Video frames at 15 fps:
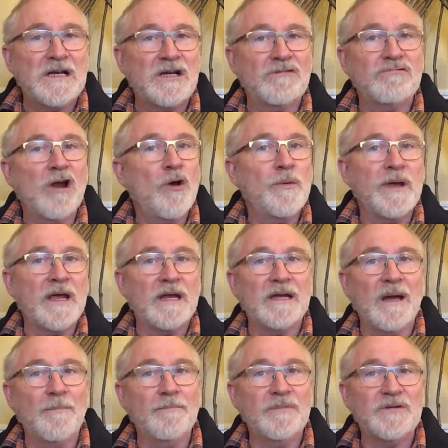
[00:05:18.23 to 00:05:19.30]
growing
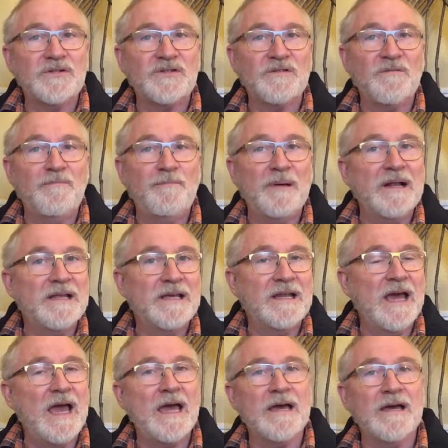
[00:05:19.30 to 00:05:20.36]
numbers of
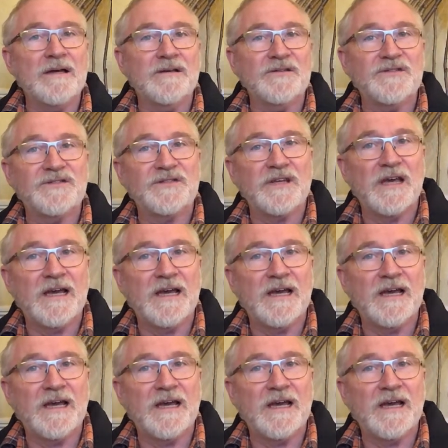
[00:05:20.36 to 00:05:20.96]
billionaires